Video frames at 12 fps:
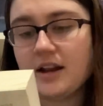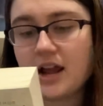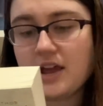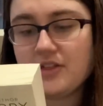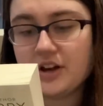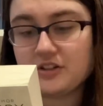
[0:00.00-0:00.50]

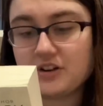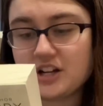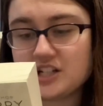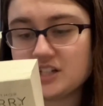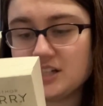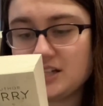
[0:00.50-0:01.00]
night that
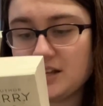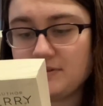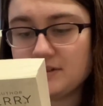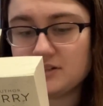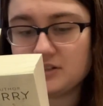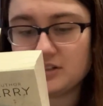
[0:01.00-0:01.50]
crushed a
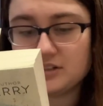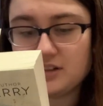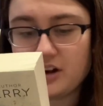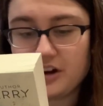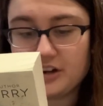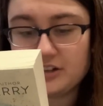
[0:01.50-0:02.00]
timid girl's
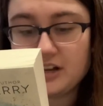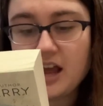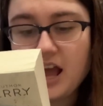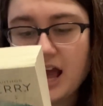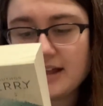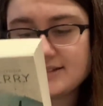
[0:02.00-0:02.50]
heart
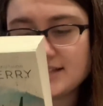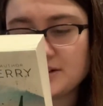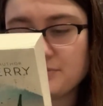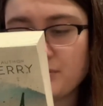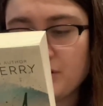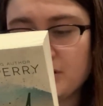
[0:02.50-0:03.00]
and set a
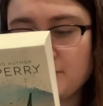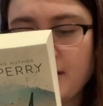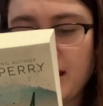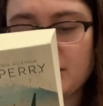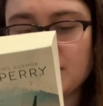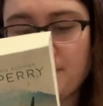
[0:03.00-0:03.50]
broken
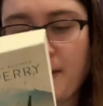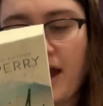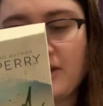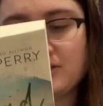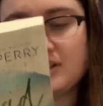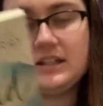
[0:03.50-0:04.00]
man on the
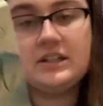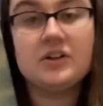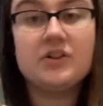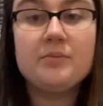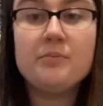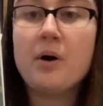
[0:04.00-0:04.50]
path to heal
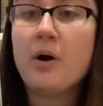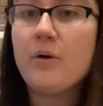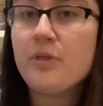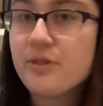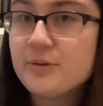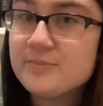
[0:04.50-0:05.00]
them
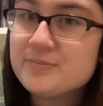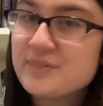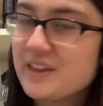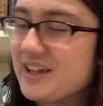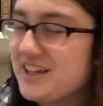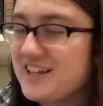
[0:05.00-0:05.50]
both.
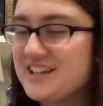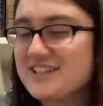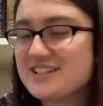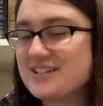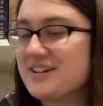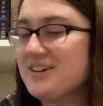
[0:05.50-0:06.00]

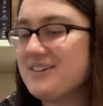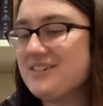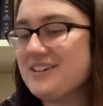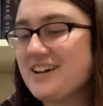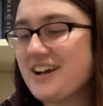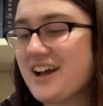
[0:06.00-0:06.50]
So
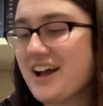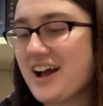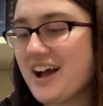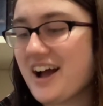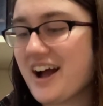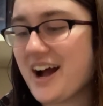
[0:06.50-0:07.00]

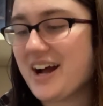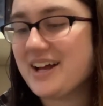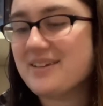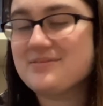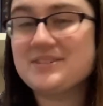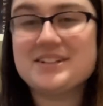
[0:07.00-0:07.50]
I
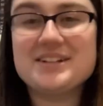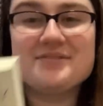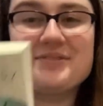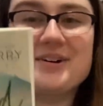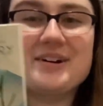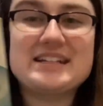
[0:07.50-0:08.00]
am looking
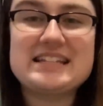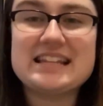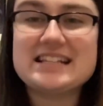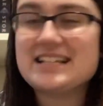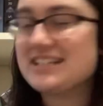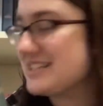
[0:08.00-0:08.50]
forward to
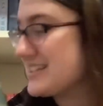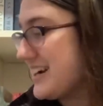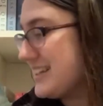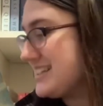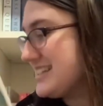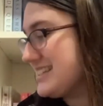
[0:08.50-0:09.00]
this. I just
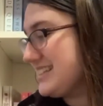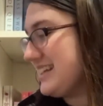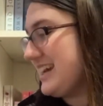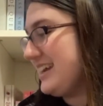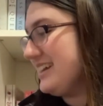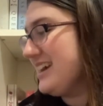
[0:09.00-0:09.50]
got this
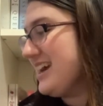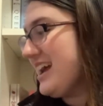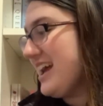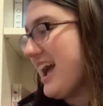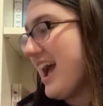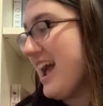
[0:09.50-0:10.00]

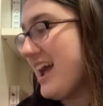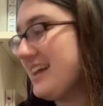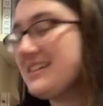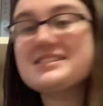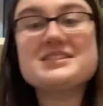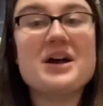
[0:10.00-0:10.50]
today.
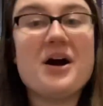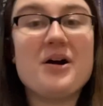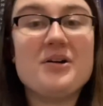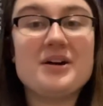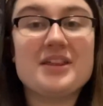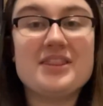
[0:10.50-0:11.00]
And
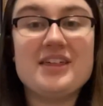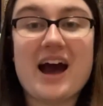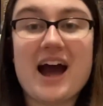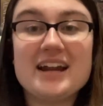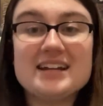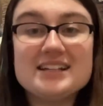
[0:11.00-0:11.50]
so
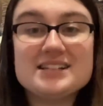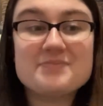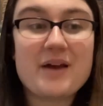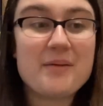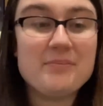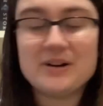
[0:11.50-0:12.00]
that is
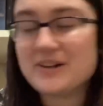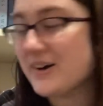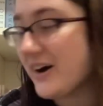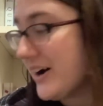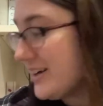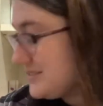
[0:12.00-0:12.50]
my book
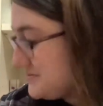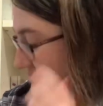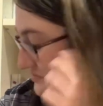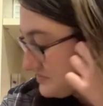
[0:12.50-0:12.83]
haul.